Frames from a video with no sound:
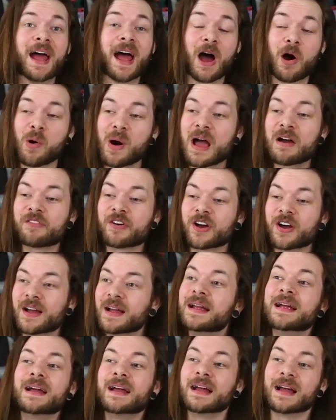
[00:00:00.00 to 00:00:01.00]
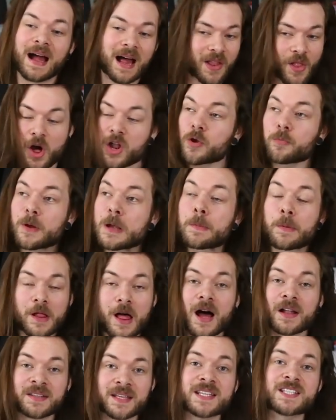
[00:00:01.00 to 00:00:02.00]
However, a lot of people
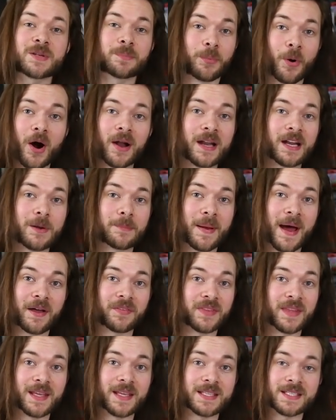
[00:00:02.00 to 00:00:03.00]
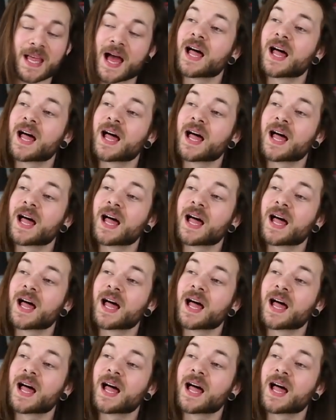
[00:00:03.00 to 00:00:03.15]
are disappointed about this.